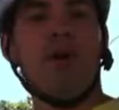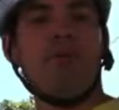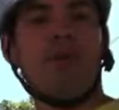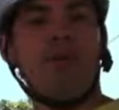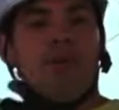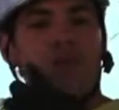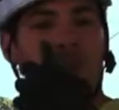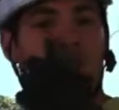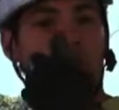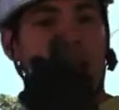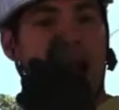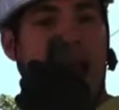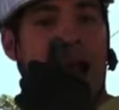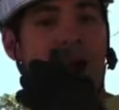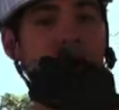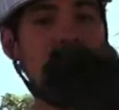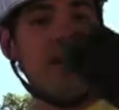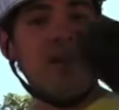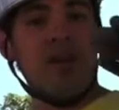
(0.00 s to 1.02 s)
up in the tree
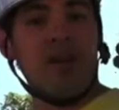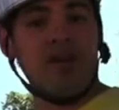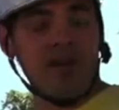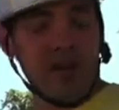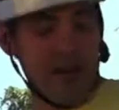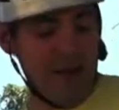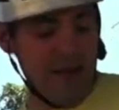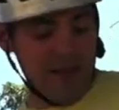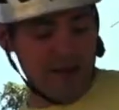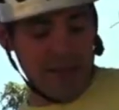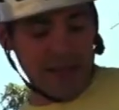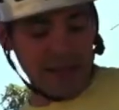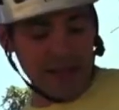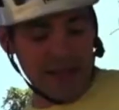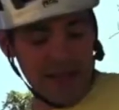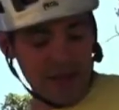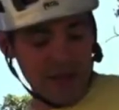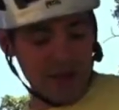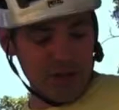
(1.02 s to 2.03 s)
now, and you can see I have my
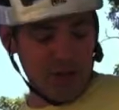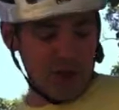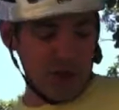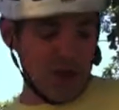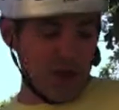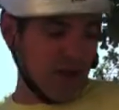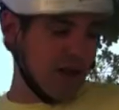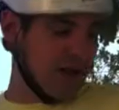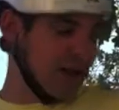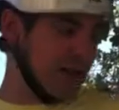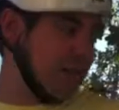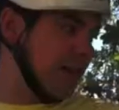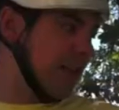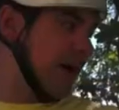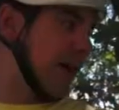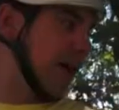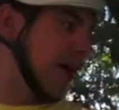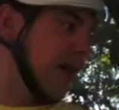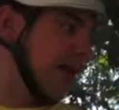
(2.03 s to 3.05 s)
lanyard on
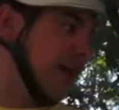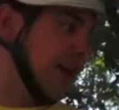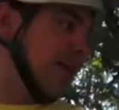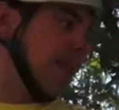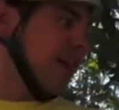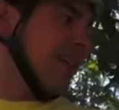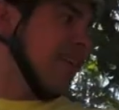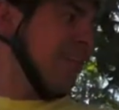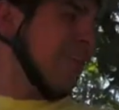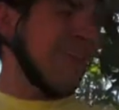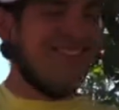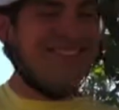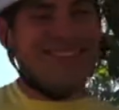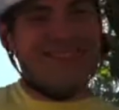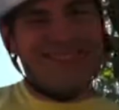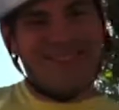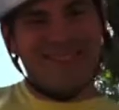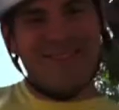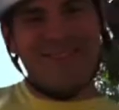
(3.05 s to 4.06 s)
my...
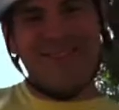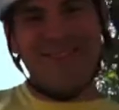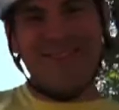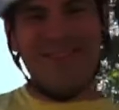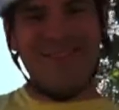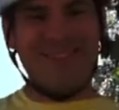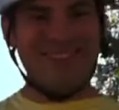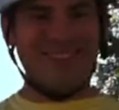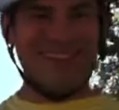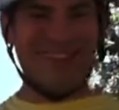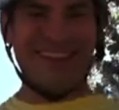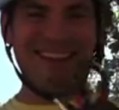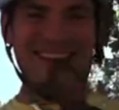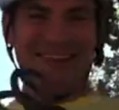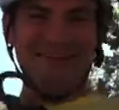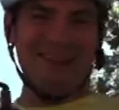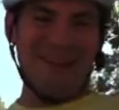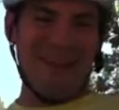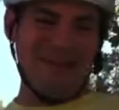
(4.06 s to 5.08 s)
Hold on 1
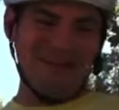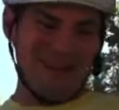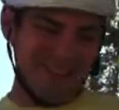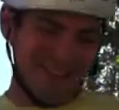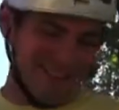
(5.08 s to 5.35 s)
second, I forgot my